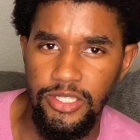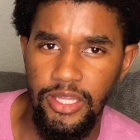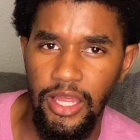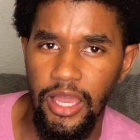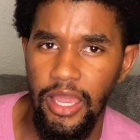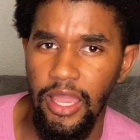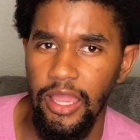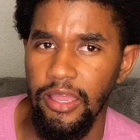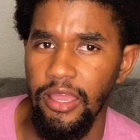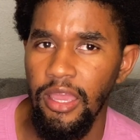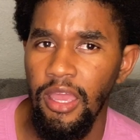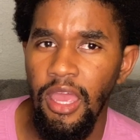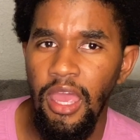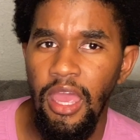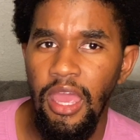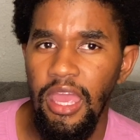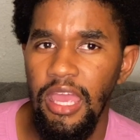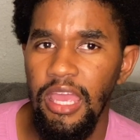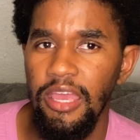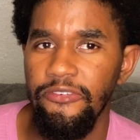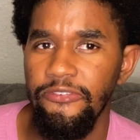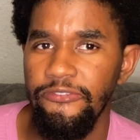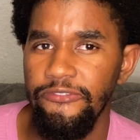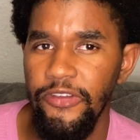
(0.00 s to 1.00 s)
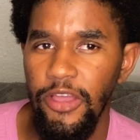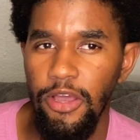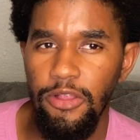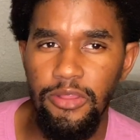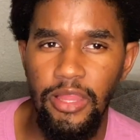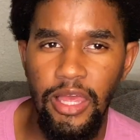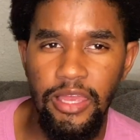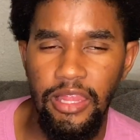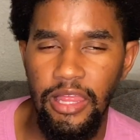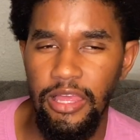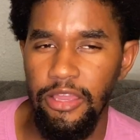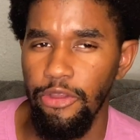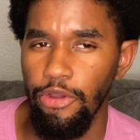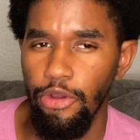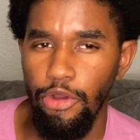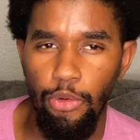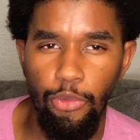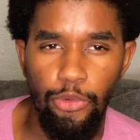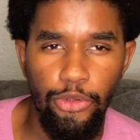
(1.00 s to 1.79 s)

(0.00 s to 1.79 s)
Like, it felt like, girl,